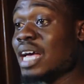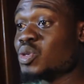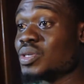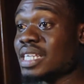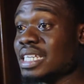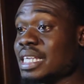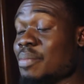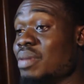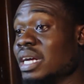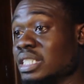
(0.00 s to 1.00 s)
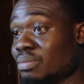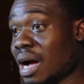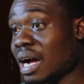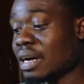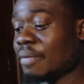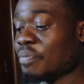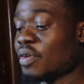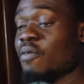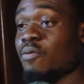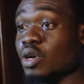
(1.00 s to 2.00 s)
used to set a benchmark
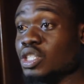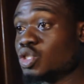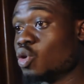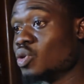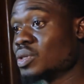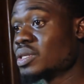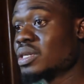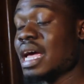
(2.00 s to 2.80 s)
for each course.